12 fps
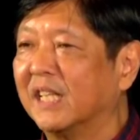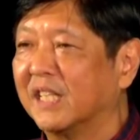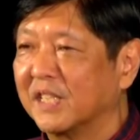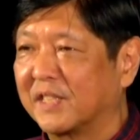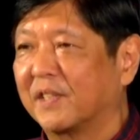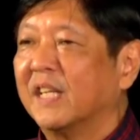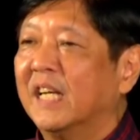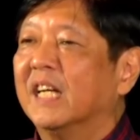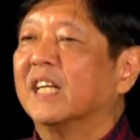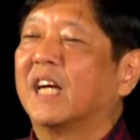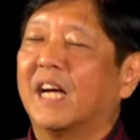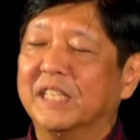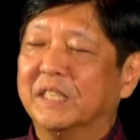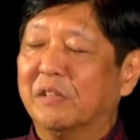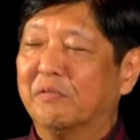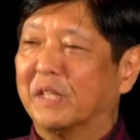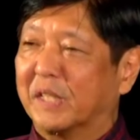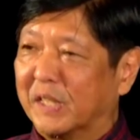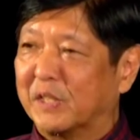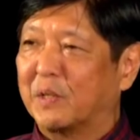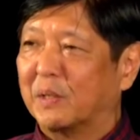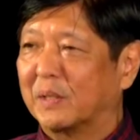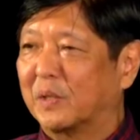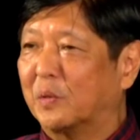this kind
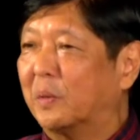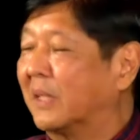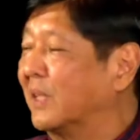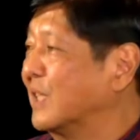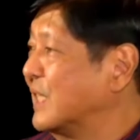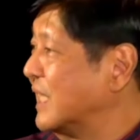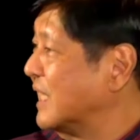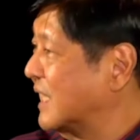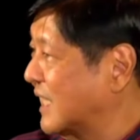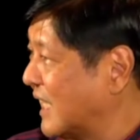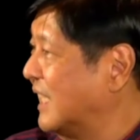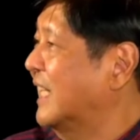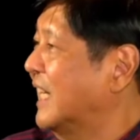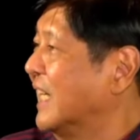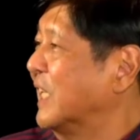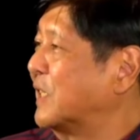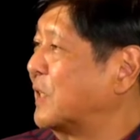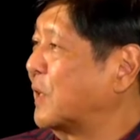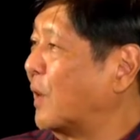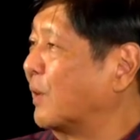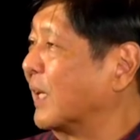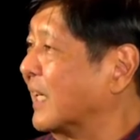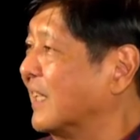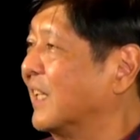invitation to witness this uh,
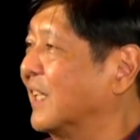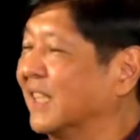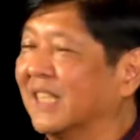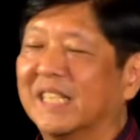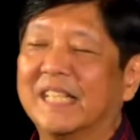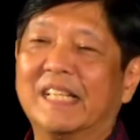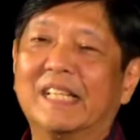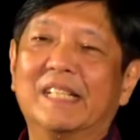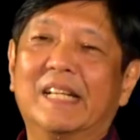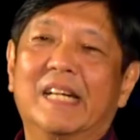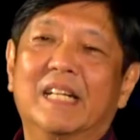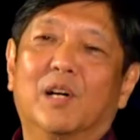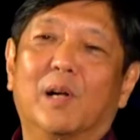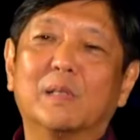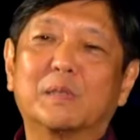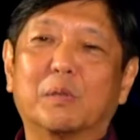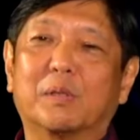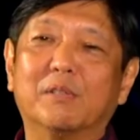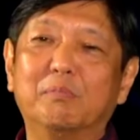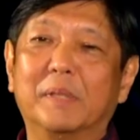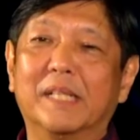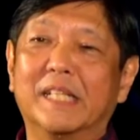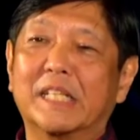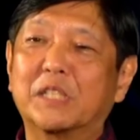historic and uh, also give me
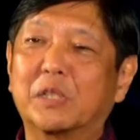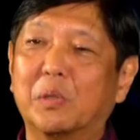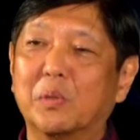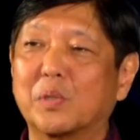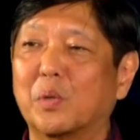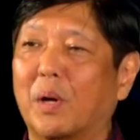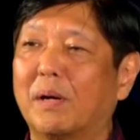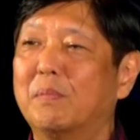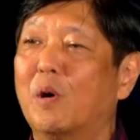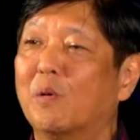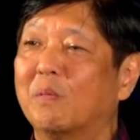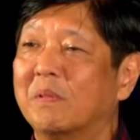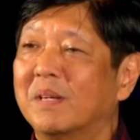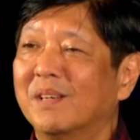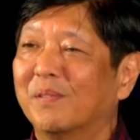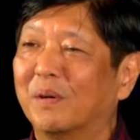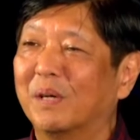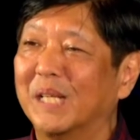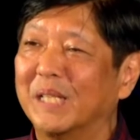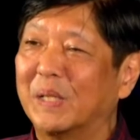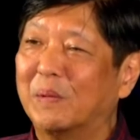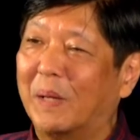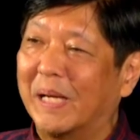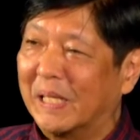an excuse to come home for a
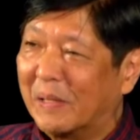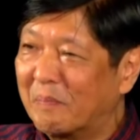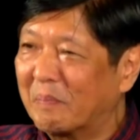little while.